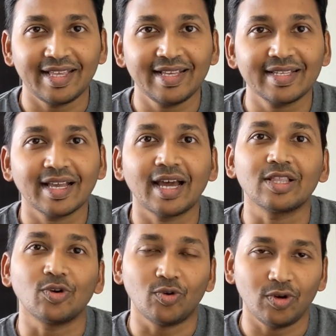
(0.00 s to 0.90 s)
these are
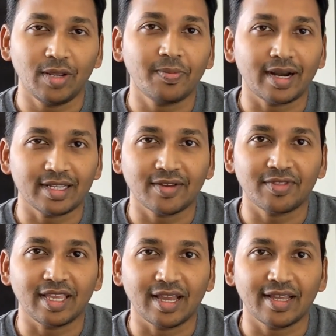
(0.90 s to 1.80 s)
the only parts of
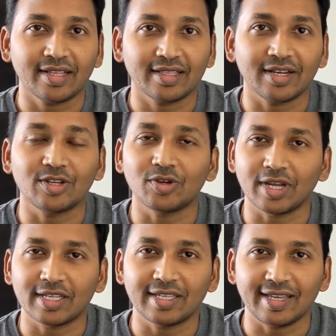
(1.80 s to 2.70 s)
the eye that you
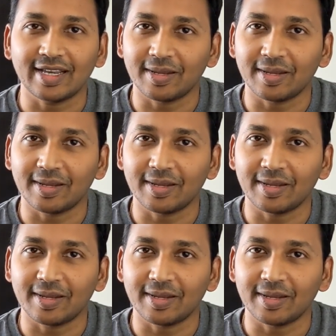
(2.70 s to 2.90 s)
can see in a